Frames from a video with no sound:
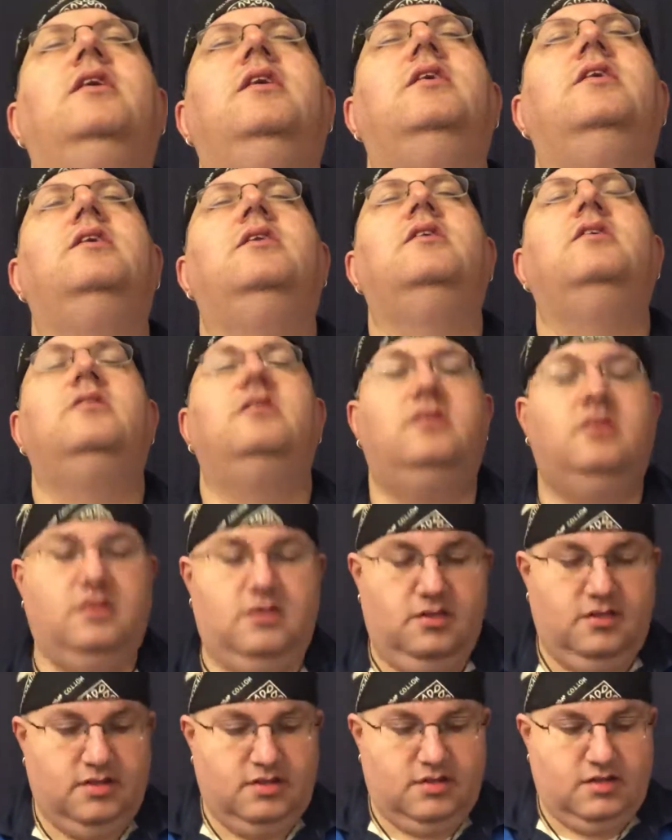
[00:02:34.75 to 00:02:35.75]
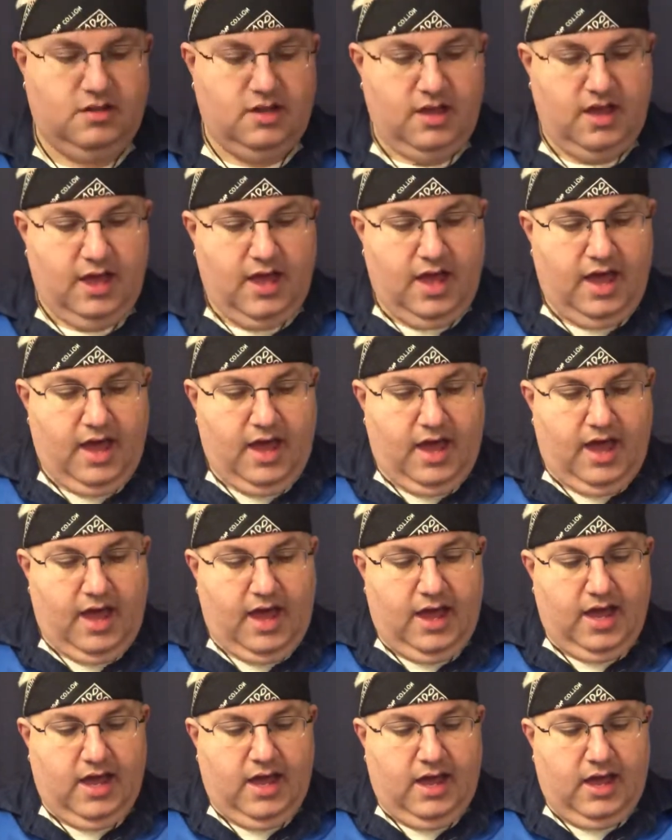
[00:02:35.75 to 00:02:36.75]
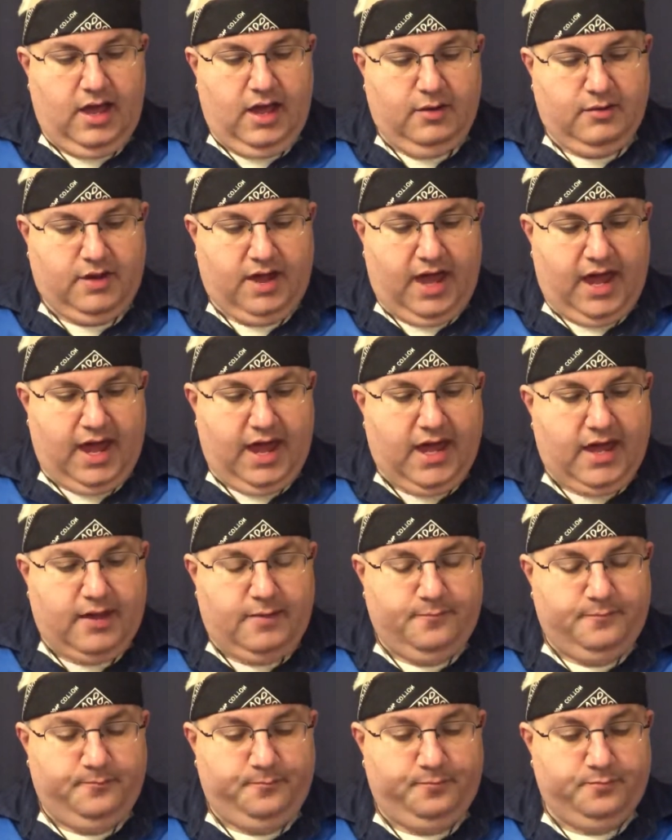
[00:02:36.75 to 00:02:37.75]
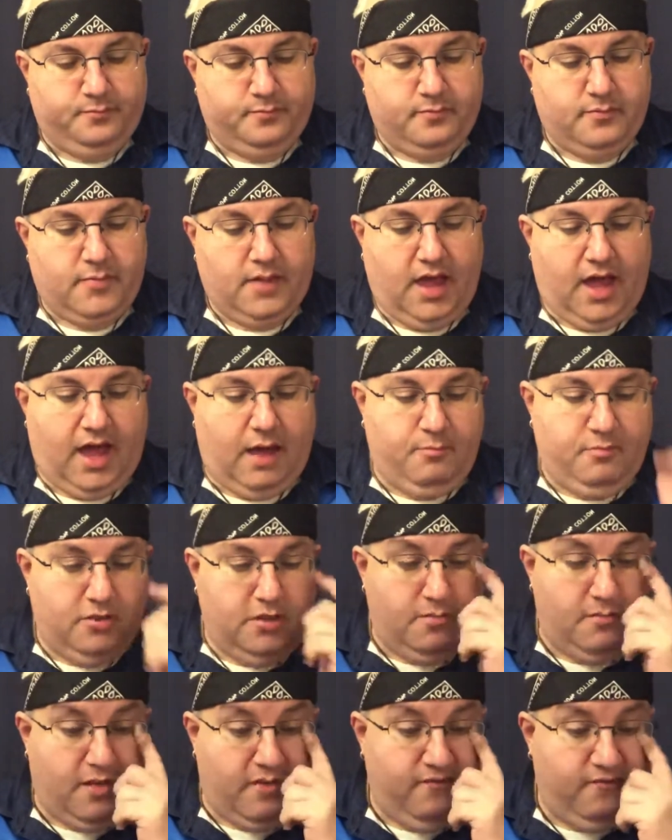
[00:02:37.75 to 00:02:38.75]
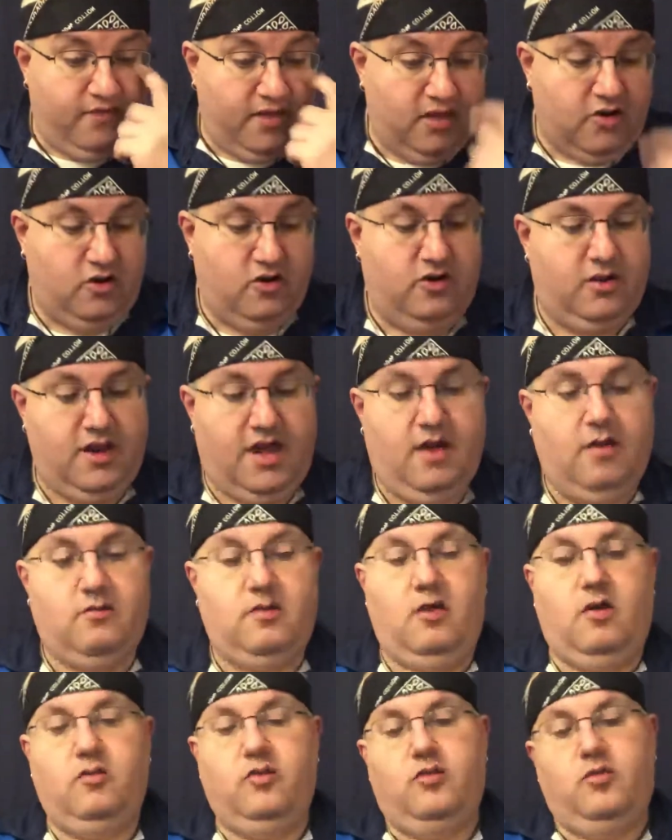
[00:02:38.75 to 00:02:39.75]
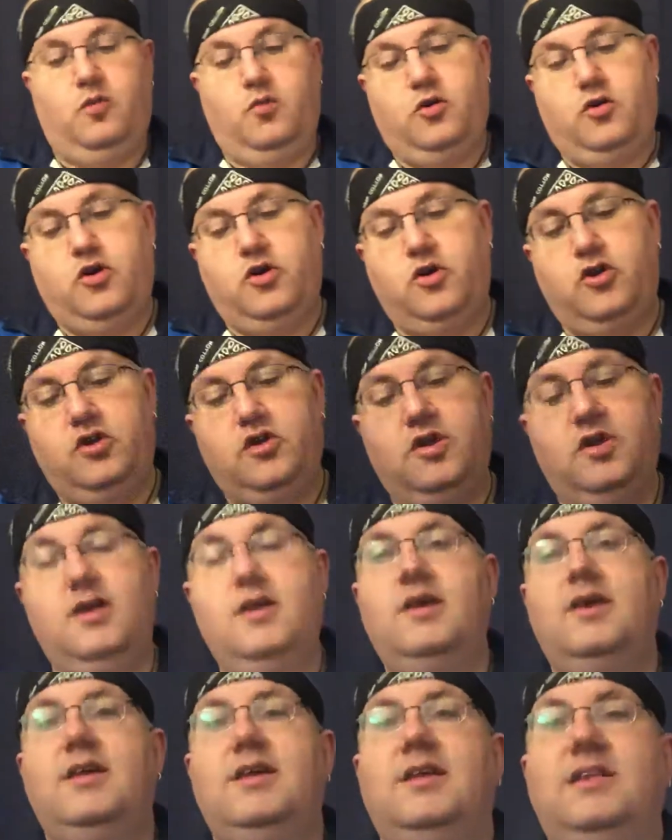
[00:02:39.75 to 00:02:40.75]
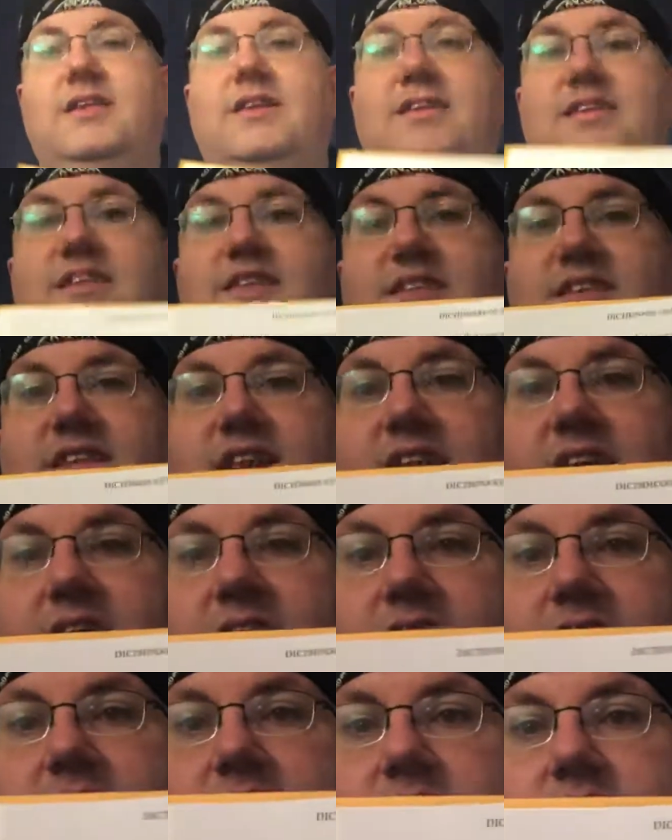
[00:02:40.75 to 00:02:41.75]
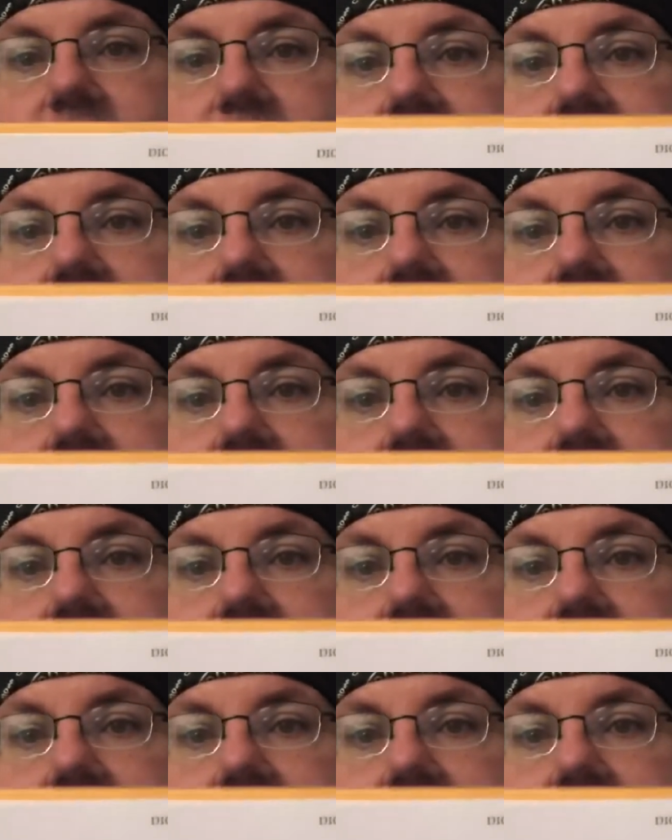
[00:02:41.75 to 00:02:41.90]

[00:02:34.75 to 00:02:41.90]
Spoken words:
is, okay, I put my finger down on the word descend